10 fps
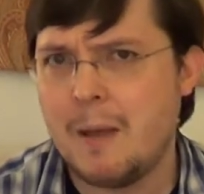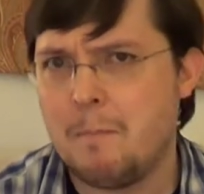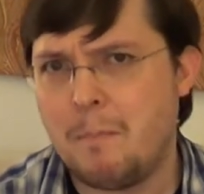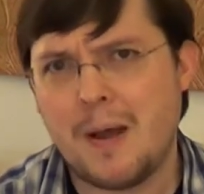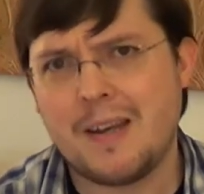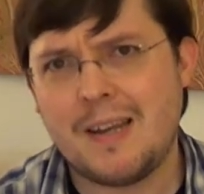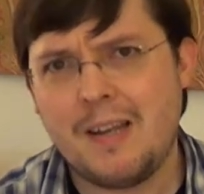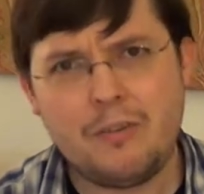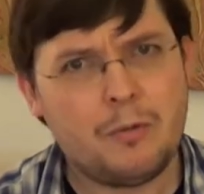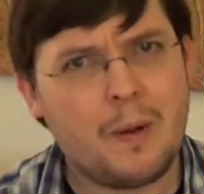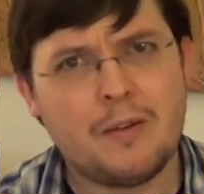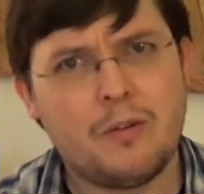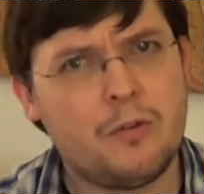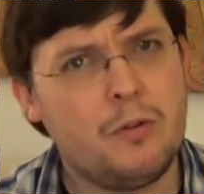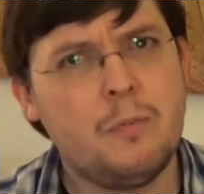but he's
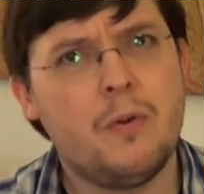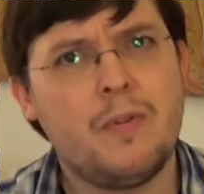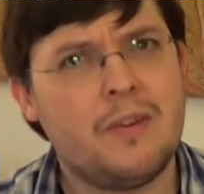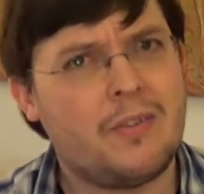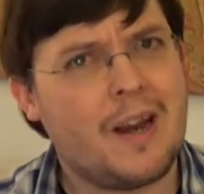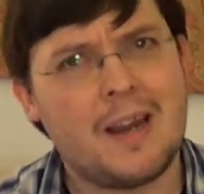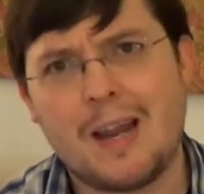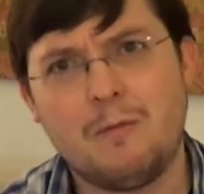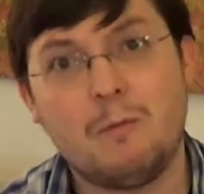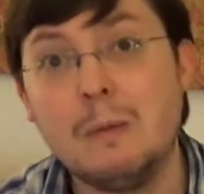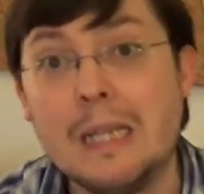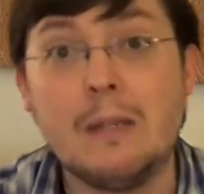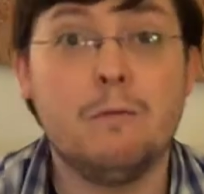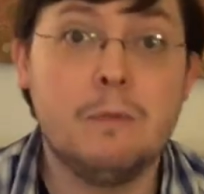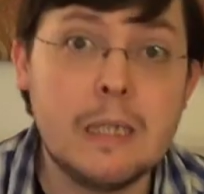directed two movies that I
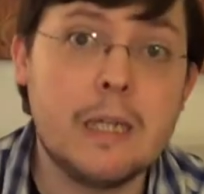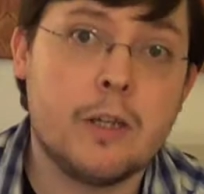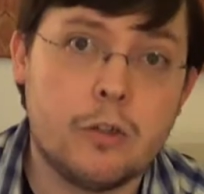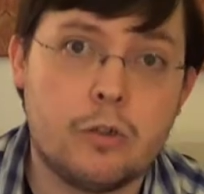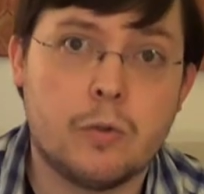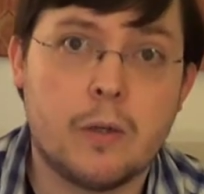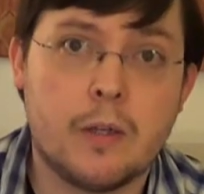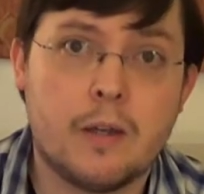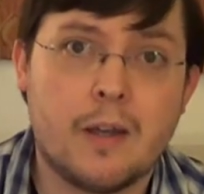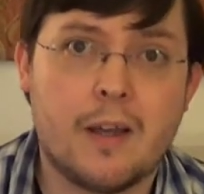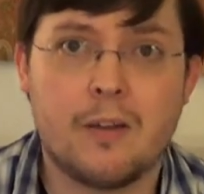really enjoyed.